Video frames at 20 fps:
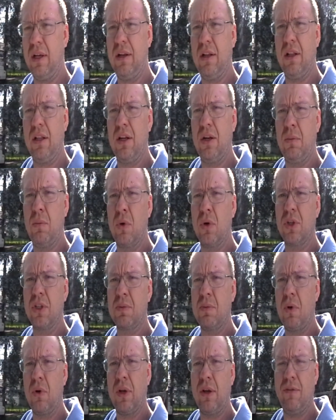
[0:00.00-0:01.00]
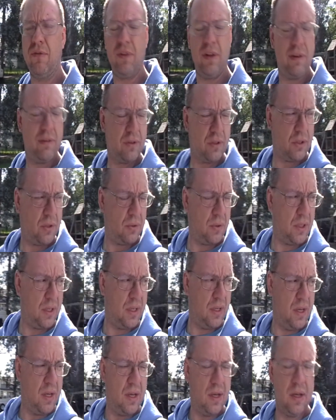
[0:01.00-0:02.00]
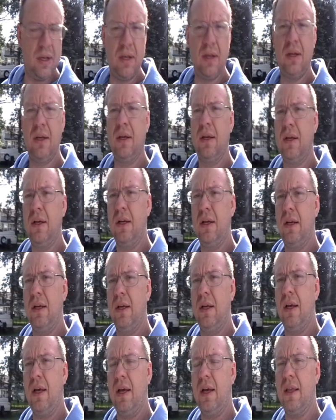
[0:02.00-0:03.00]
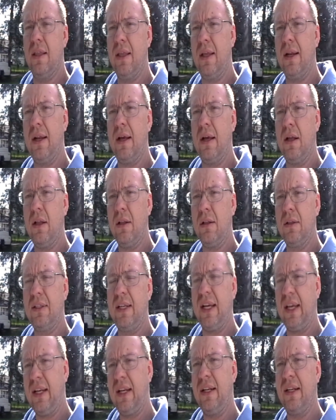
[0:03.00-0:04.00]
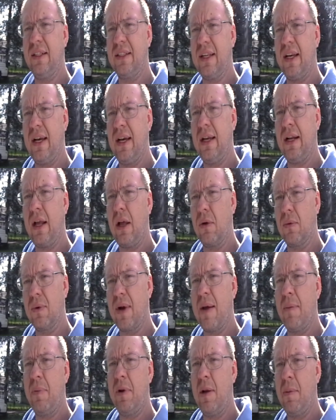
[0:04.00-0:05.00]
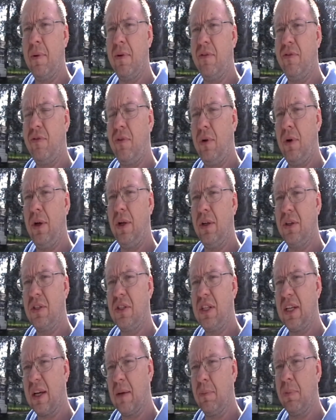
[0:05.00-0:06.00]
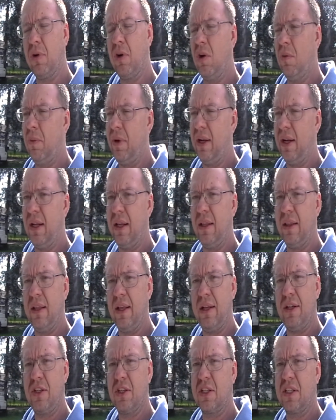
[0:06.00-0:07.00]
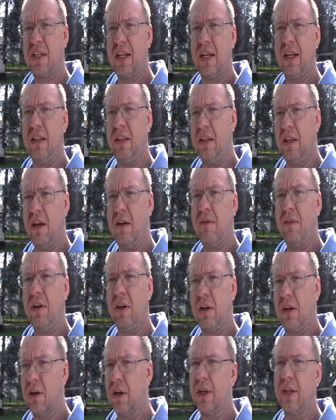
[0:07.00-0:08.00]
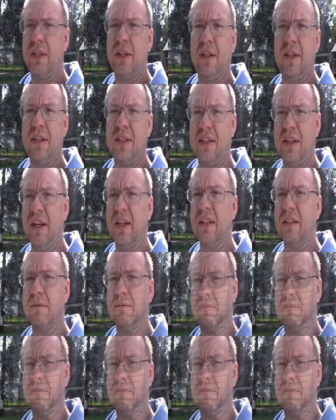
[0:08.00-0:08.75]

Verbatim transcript: little more smoky flavor to it, and then I'll take it inside, I'll wrap it up in foil, stick a probe in it, and then just stick it in the oven and cook it till it's done.